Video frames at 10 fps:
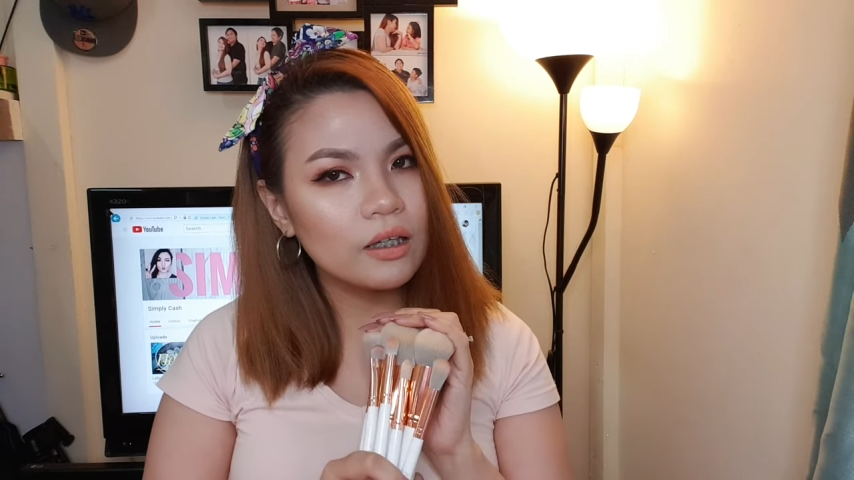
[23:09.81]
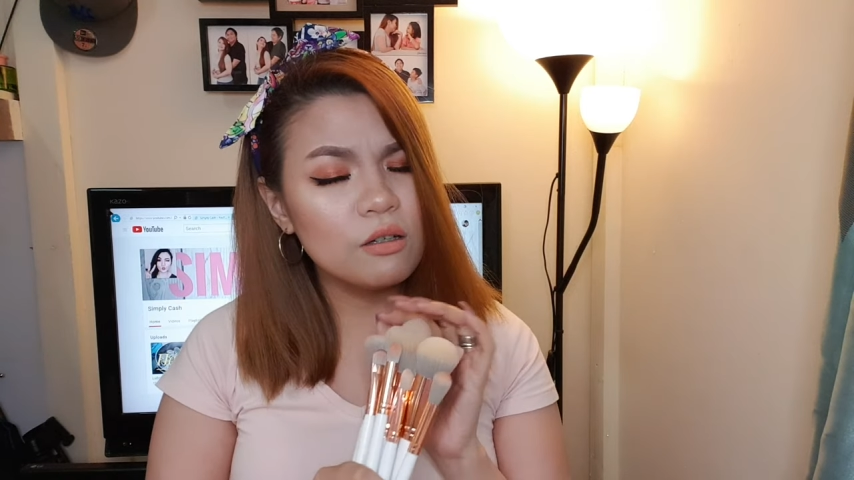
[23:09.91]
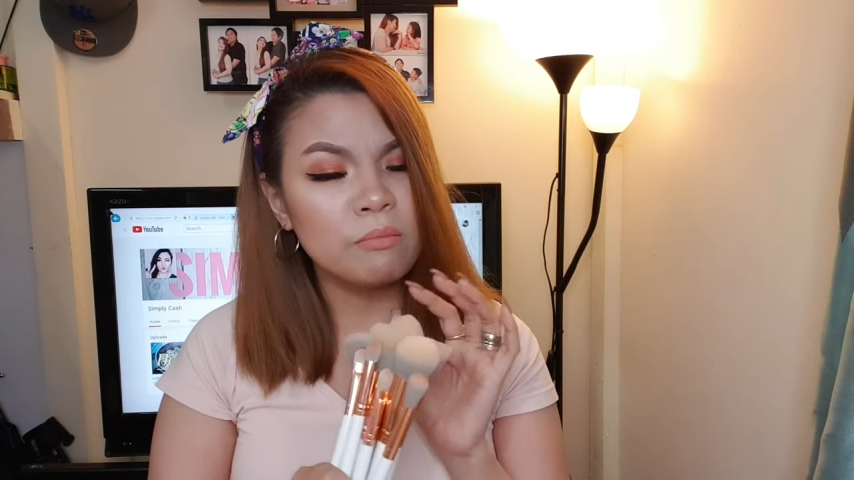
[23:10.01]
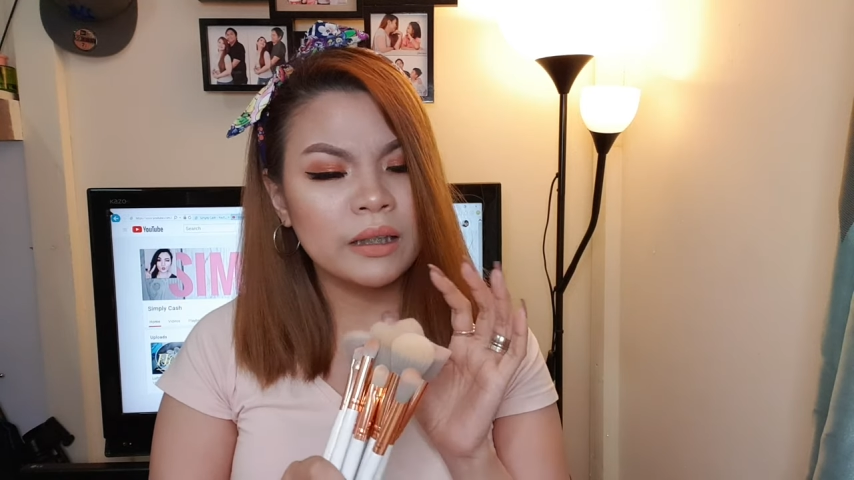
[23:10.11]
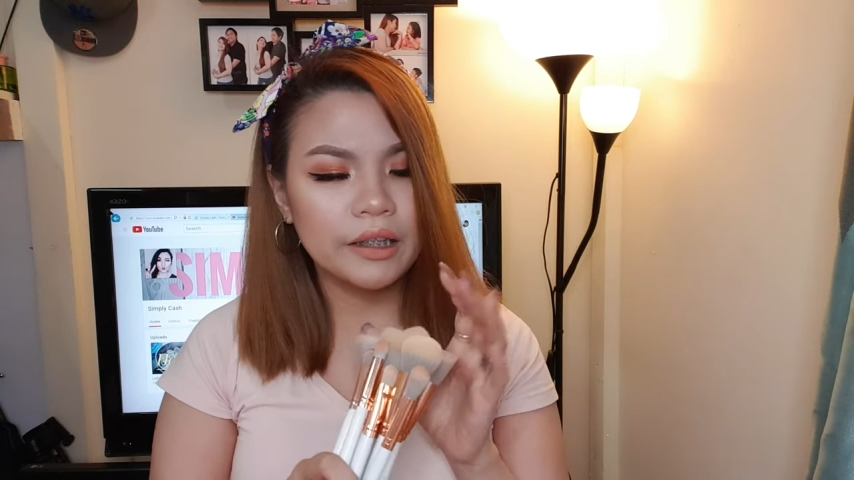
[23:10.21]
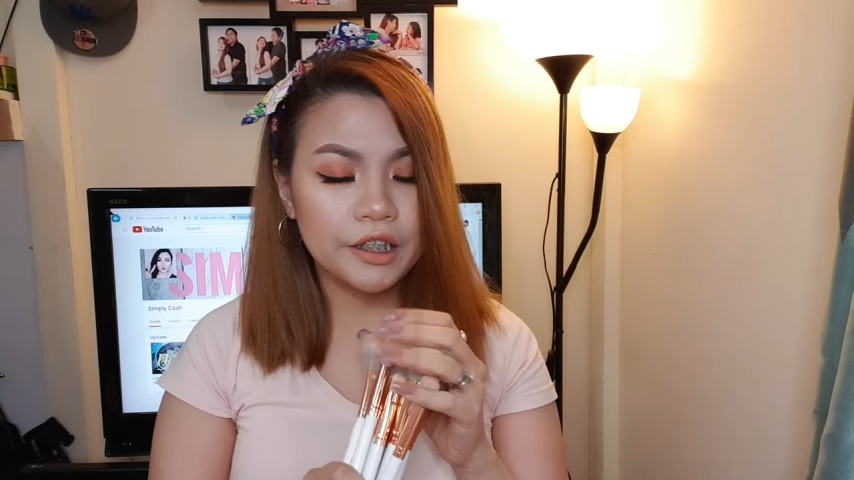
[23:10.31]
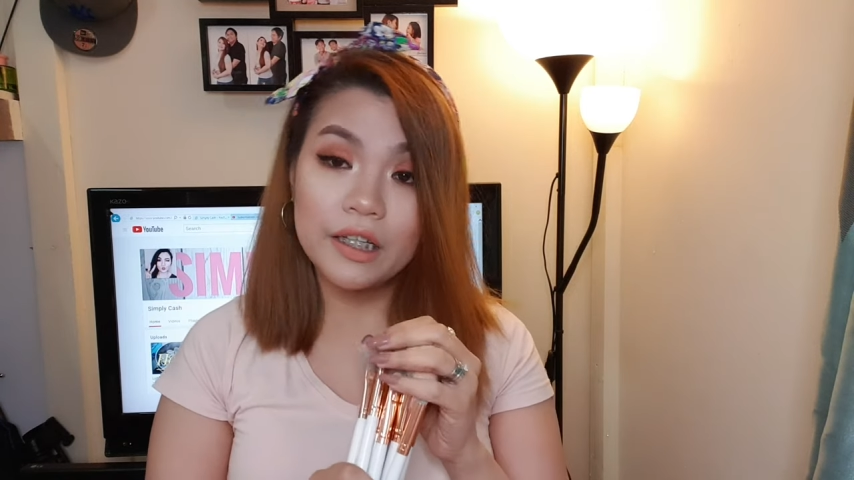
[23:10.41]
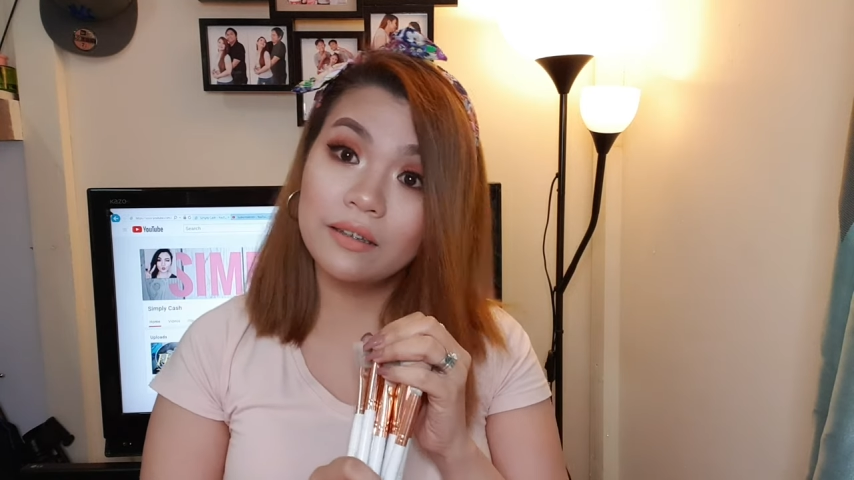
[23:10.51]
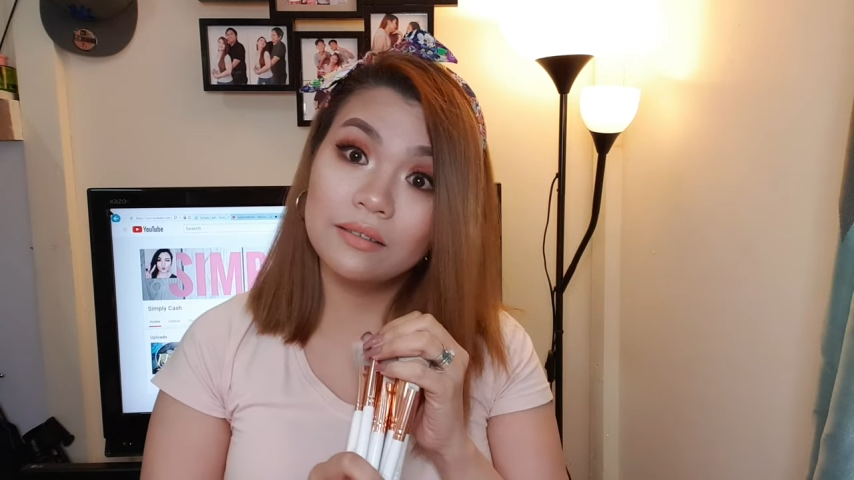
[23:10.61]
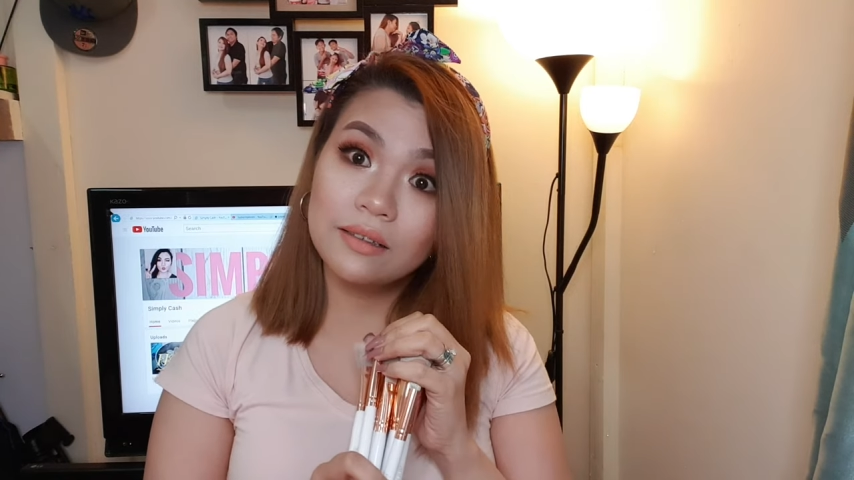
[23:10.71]
yung
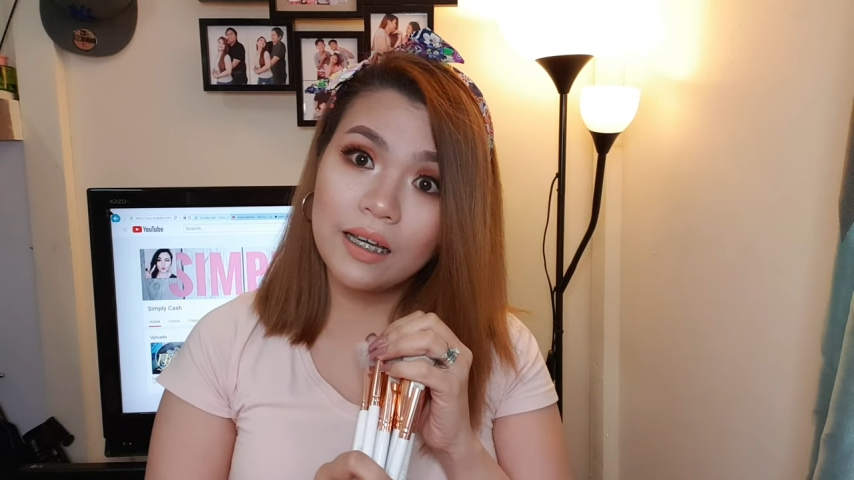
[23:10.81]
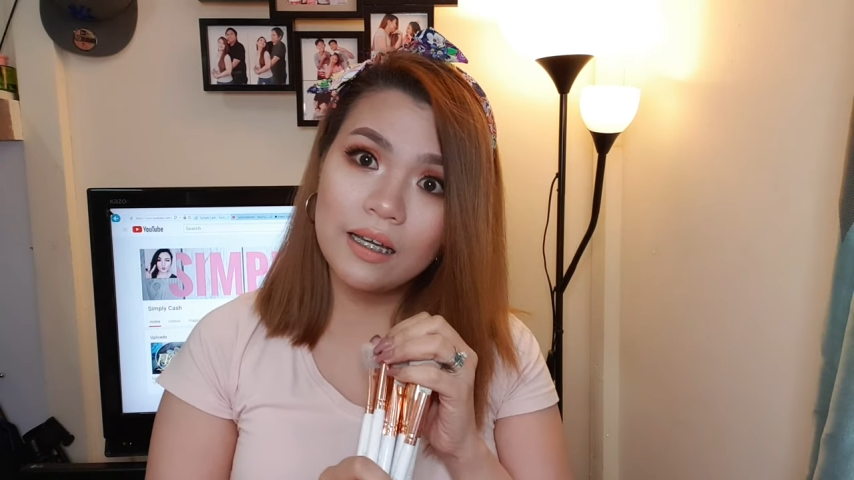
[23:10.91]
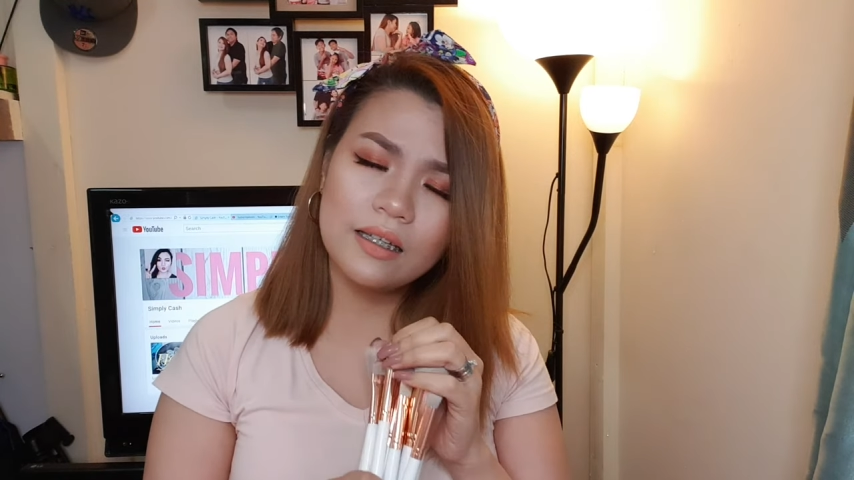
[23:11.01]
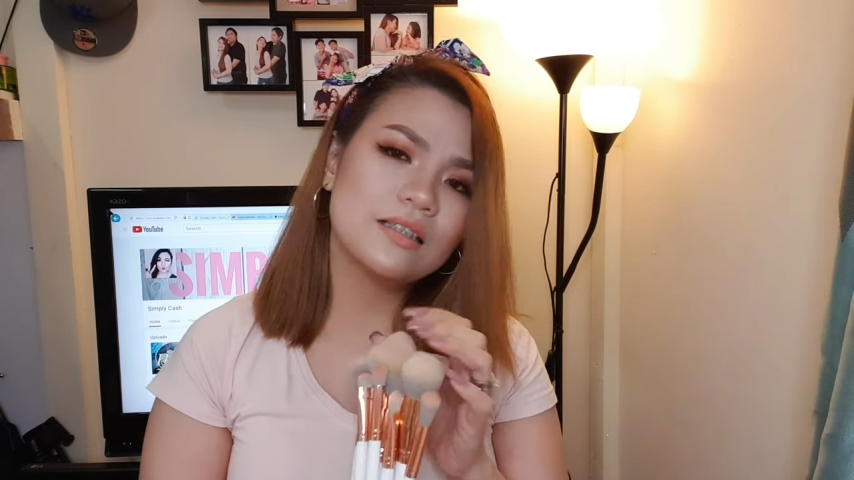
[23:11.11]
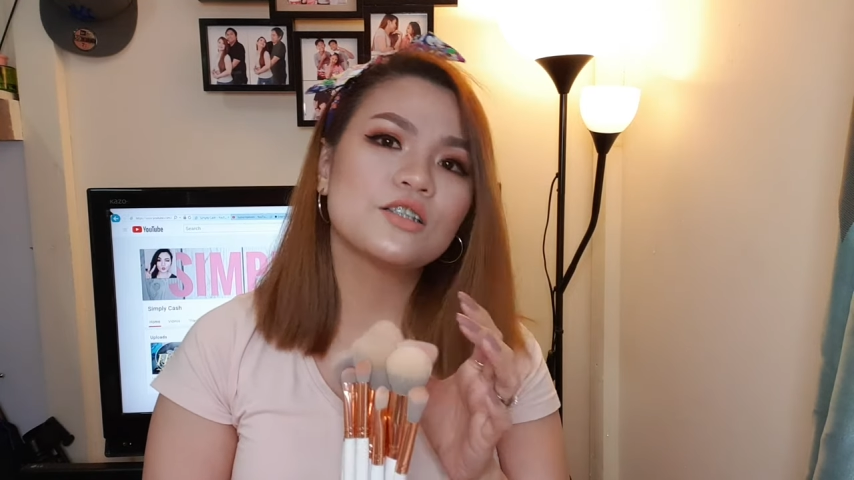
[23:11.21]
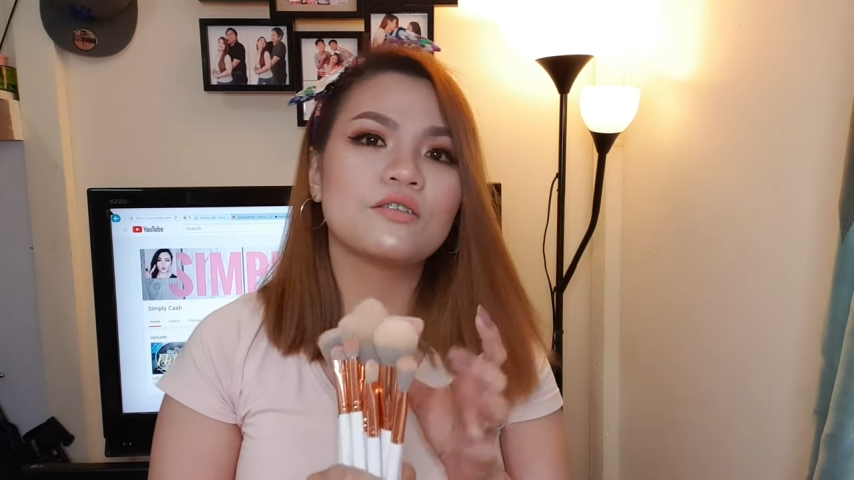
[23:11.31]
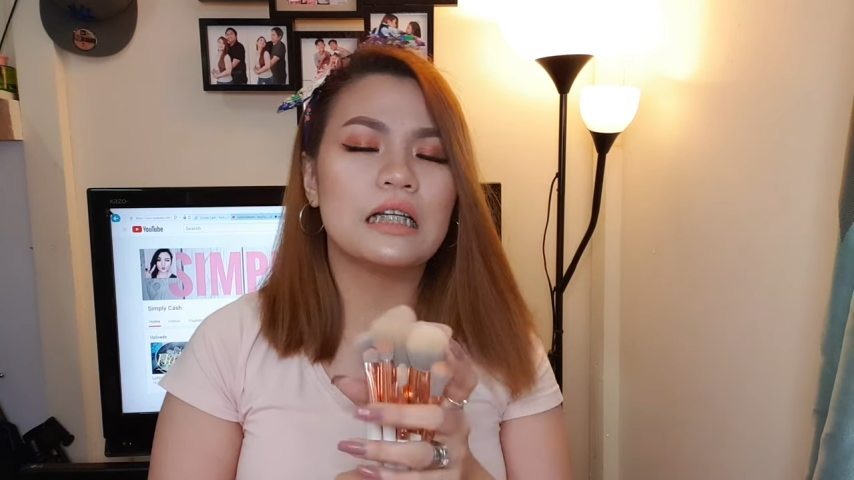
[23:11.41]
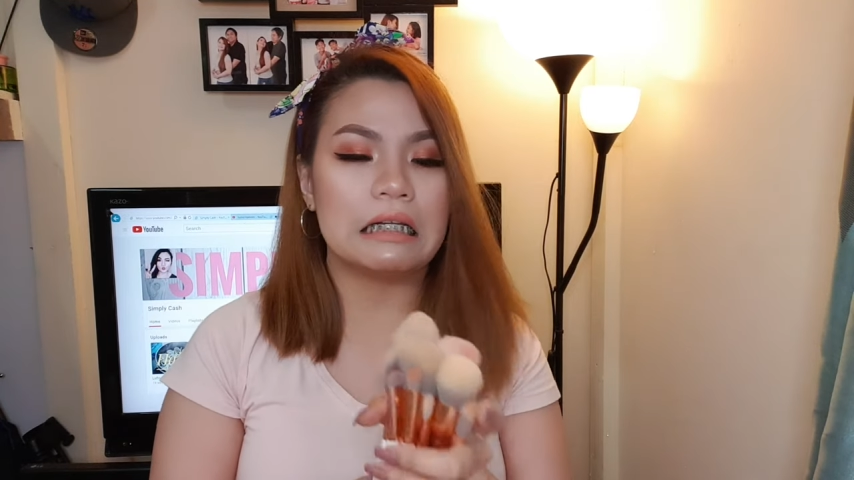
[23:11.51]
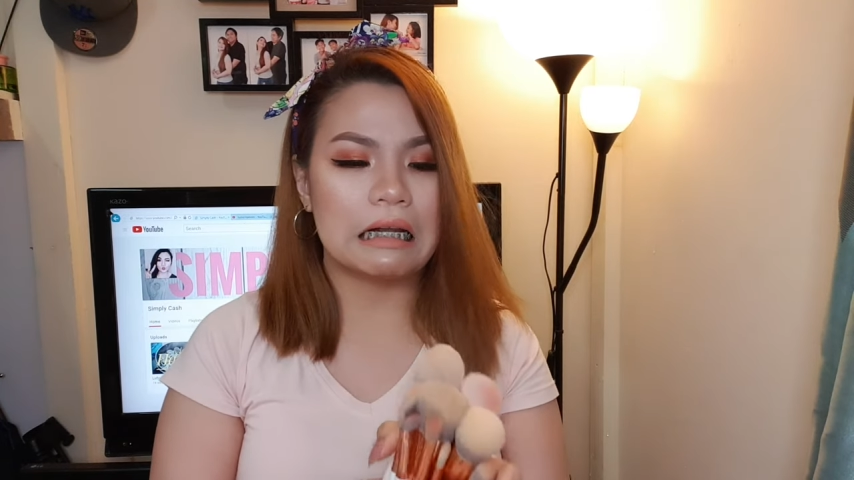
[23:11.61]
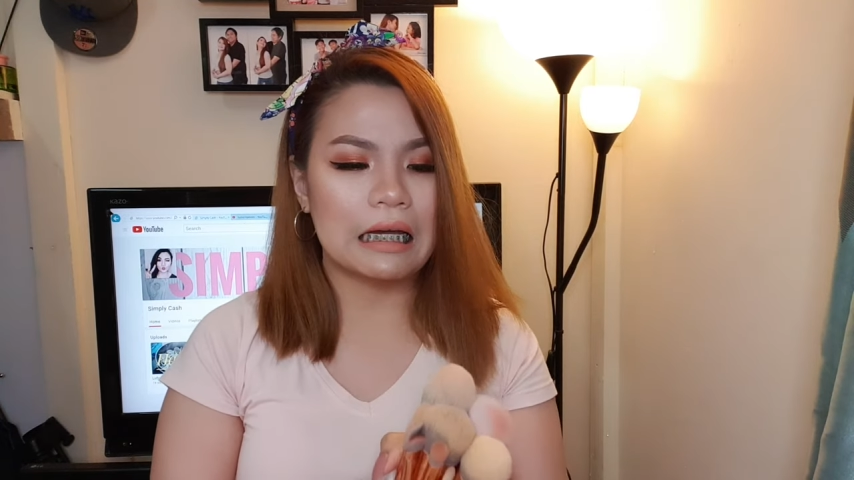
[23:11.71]
material niya, it's
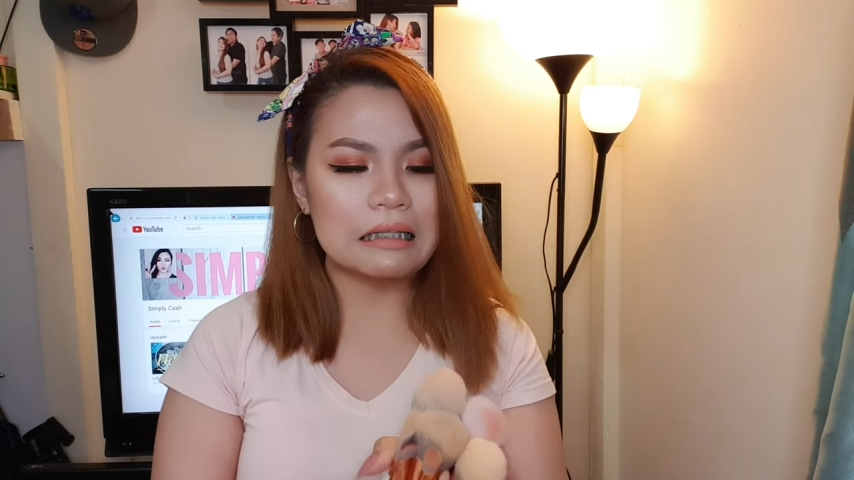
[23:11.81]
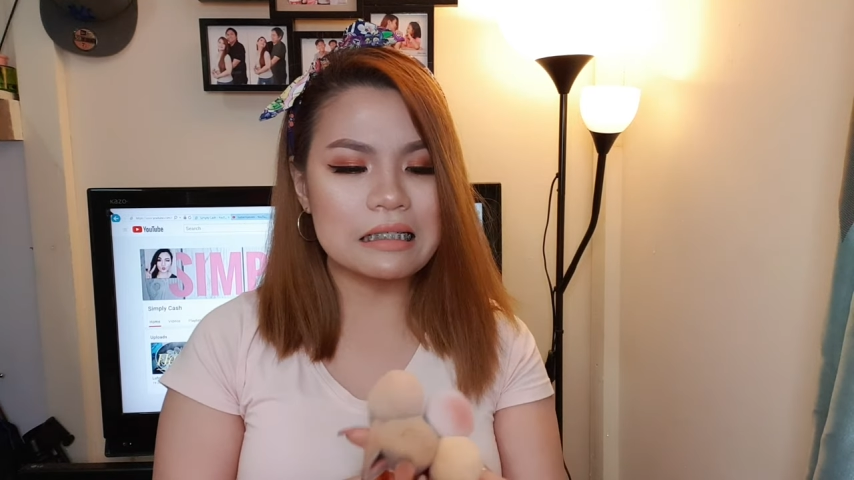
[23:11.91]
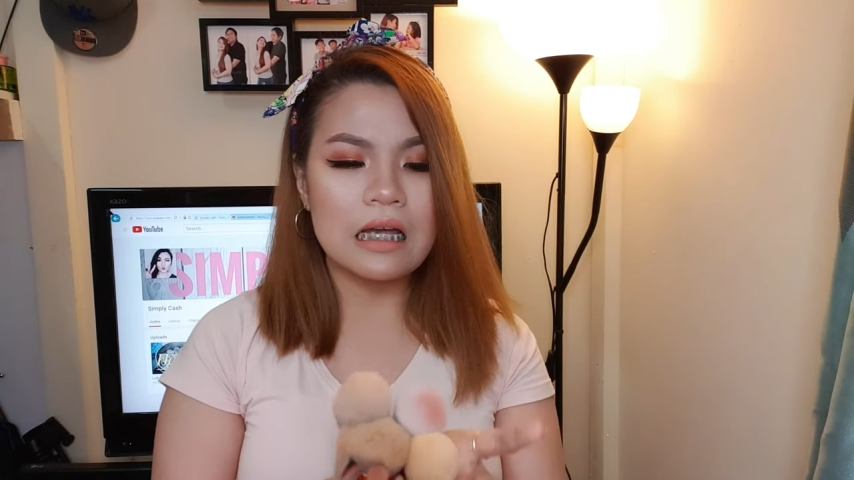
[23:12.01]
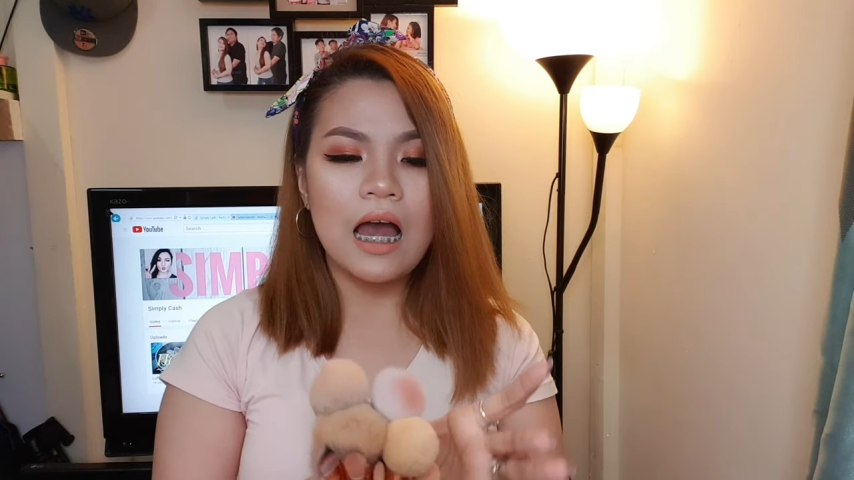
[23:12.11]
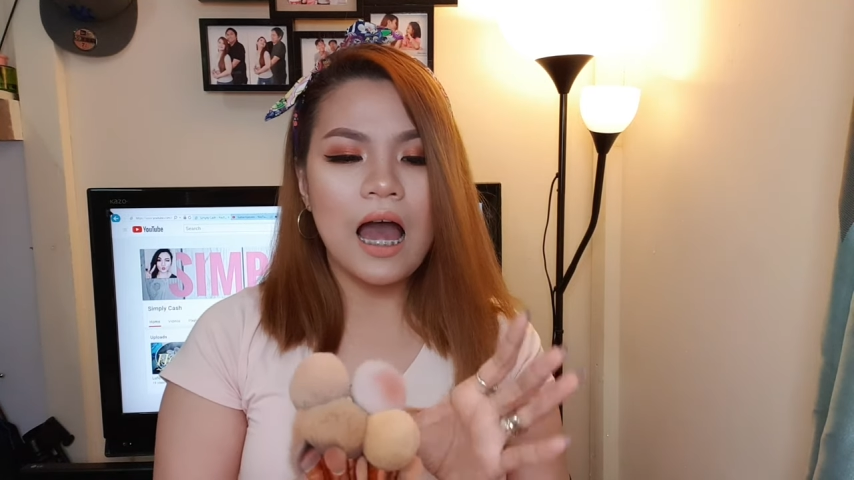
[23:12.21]
really nice.